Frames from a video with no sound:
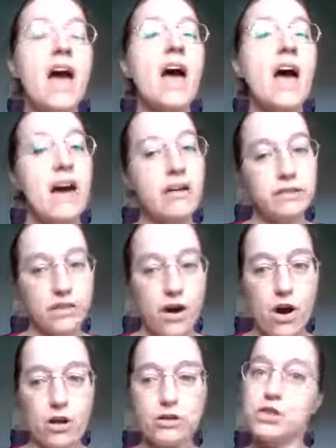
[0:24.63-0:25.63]
How
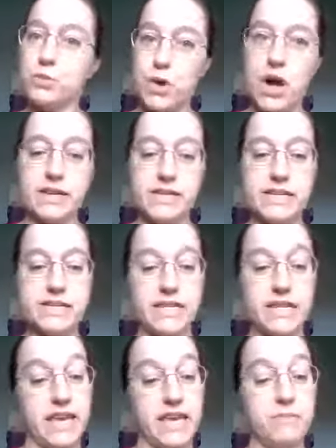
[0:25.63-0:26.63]
long do I need to
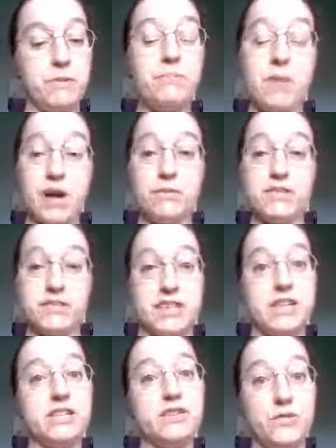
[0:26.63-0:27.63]
keep my
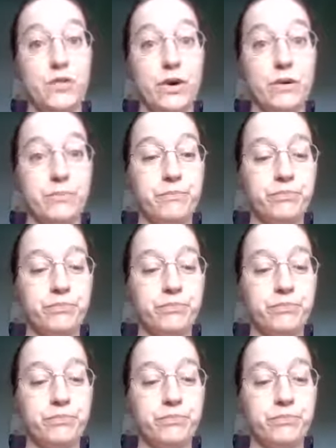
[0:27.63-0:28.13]
receipts for?